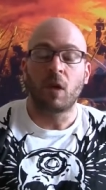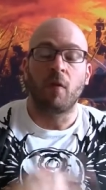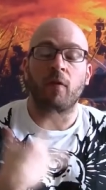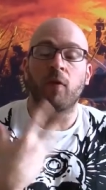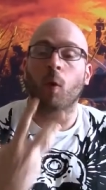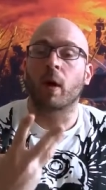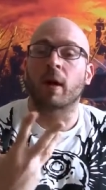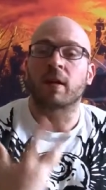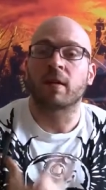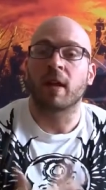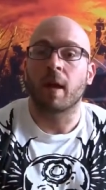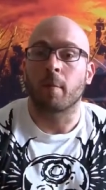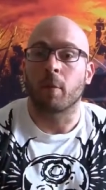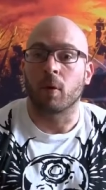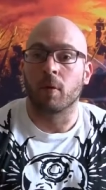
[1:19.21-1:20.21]
For
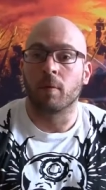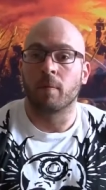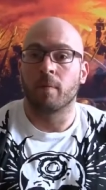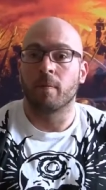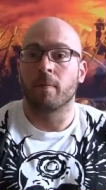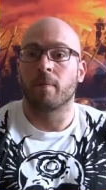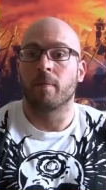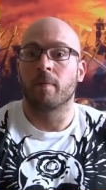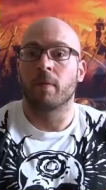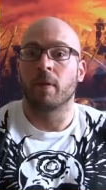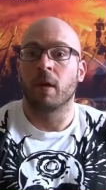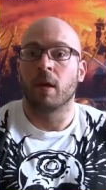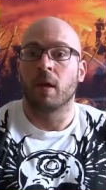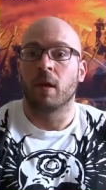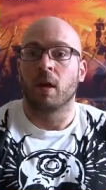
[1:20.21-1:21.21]
example,
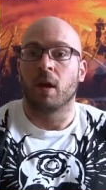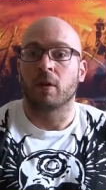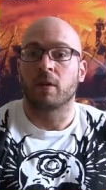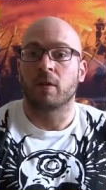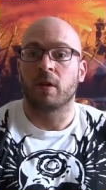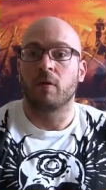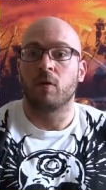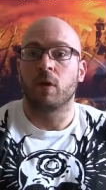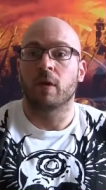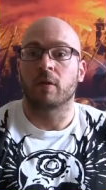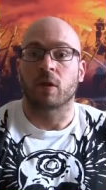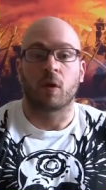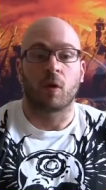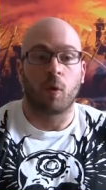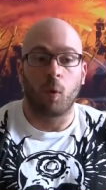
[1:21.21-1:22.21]
I'll just give you guys
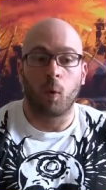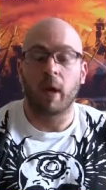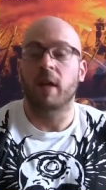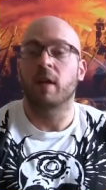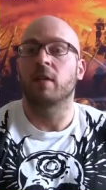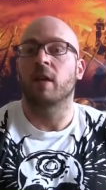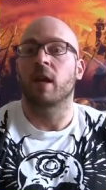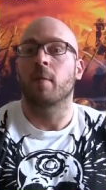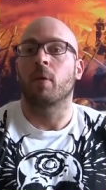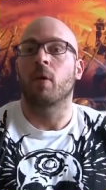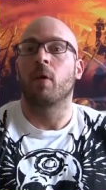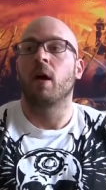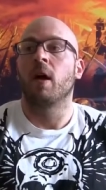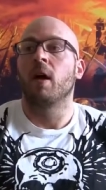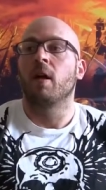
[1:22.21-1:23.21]
a quick
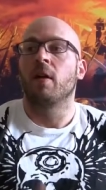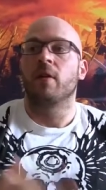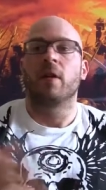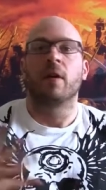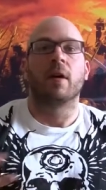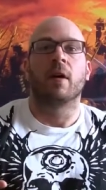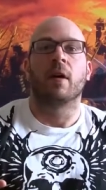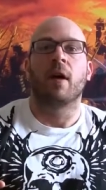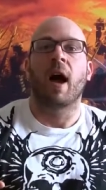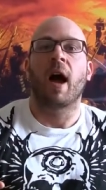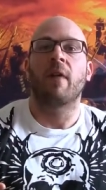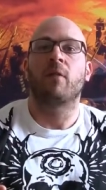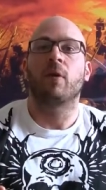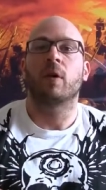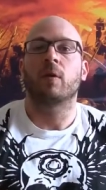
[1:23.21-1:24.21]
example. The
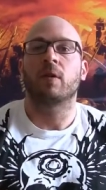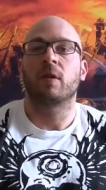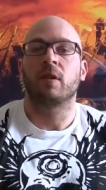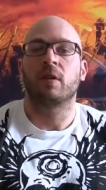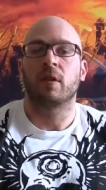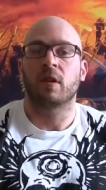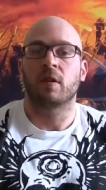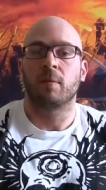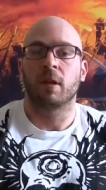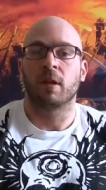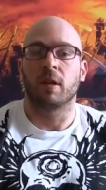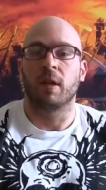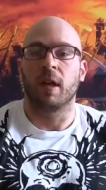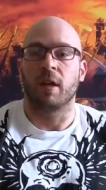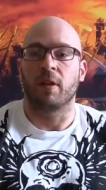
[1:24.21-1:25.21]
high frequency 6
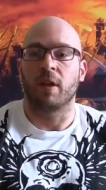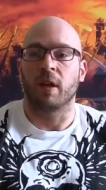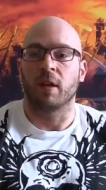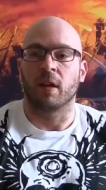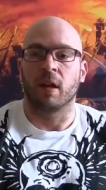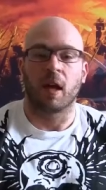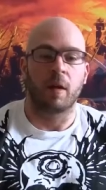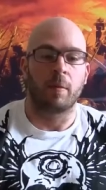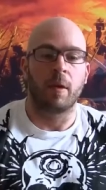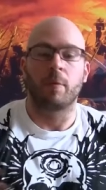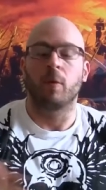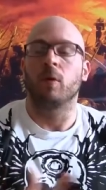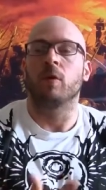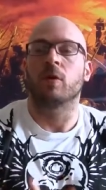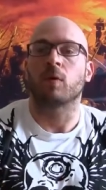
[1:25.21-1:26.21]
meal a day thing, a lot of
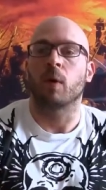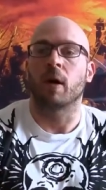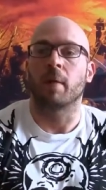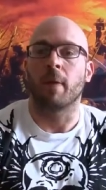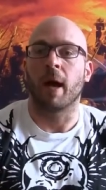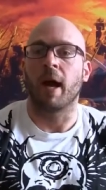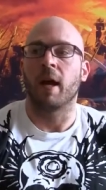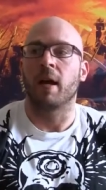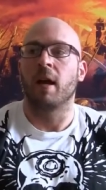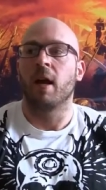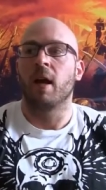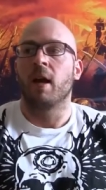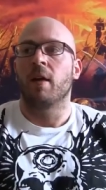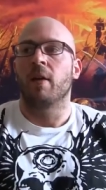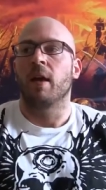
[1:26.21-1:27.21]
people who swear by it,
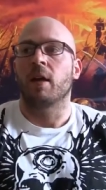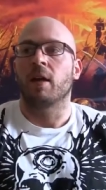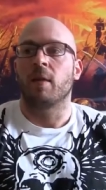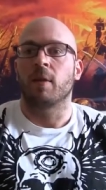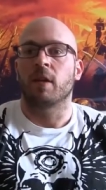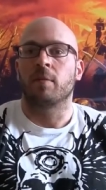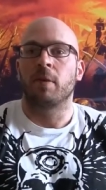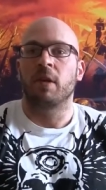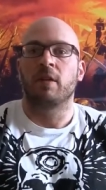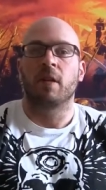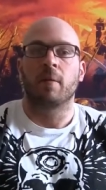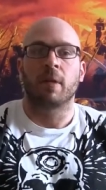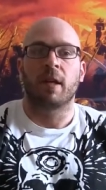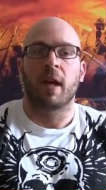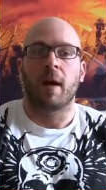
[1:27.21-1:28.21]
they claim it speeds
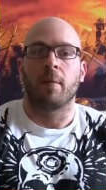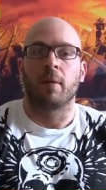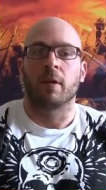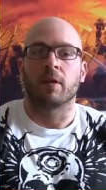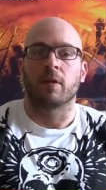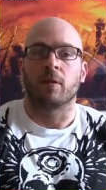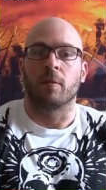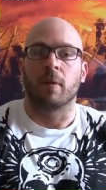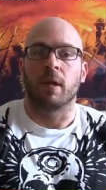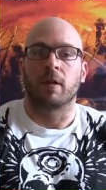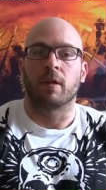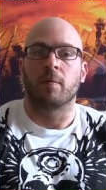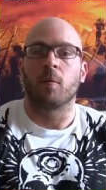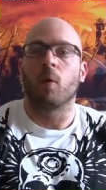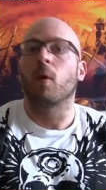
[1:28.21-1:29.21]
up metabolism,
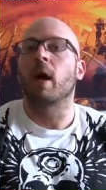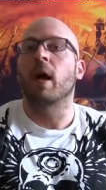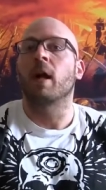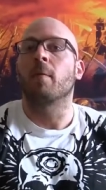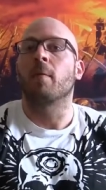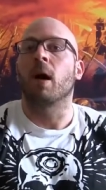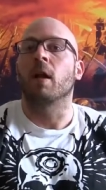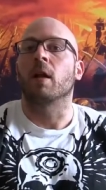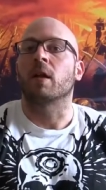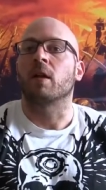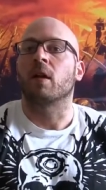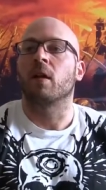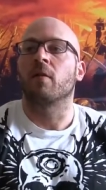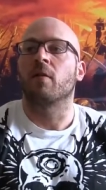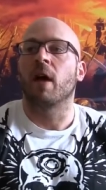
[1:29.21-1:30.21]
it's more anabolic
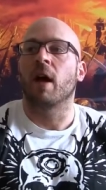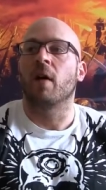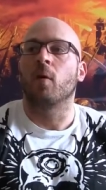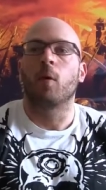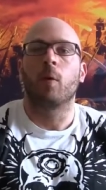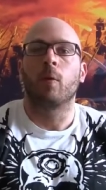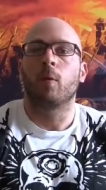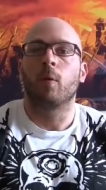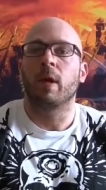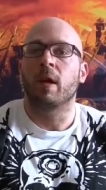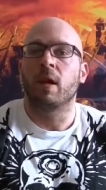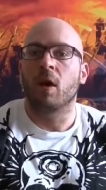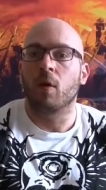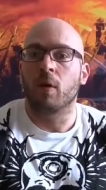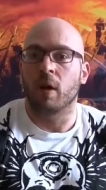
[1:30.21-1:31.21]
and all of that. Well, we
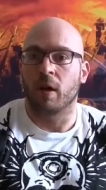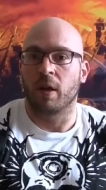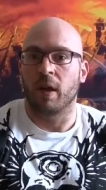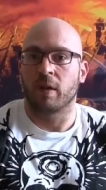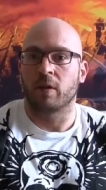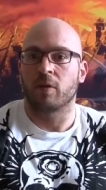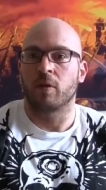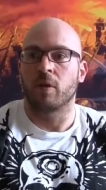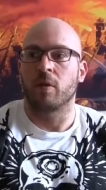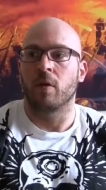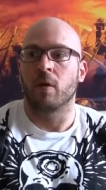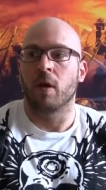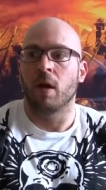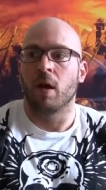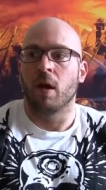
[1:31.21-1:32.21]
know none of that's true.
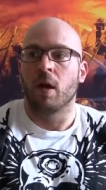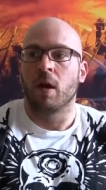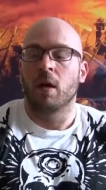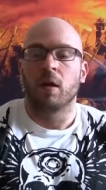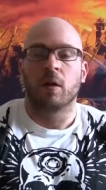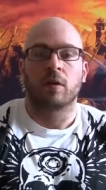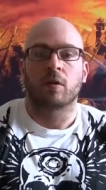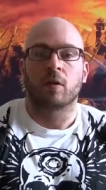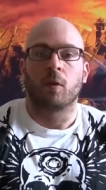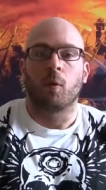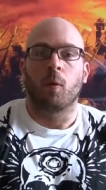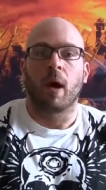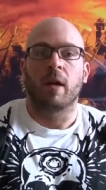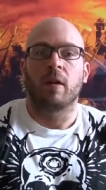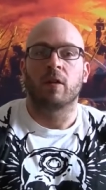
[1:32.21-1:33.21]
So
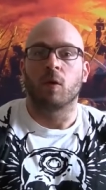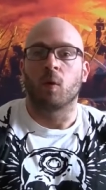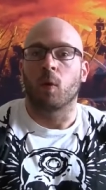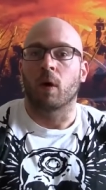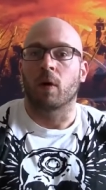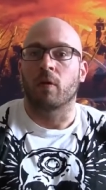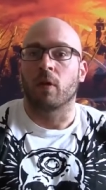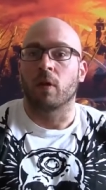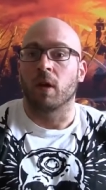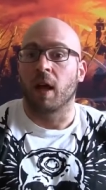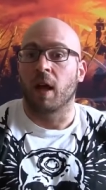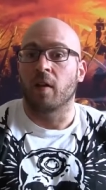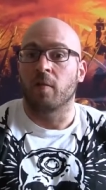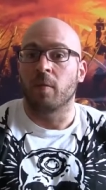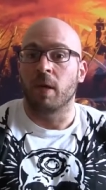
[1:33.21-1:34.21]
why does it work for a
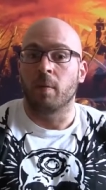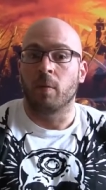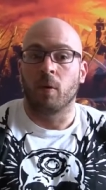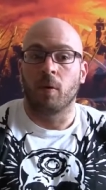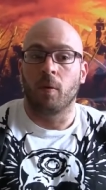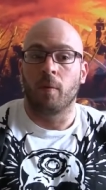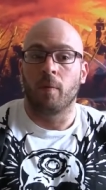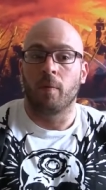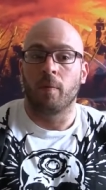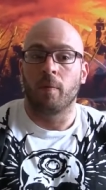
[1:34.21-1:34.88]
lot of people?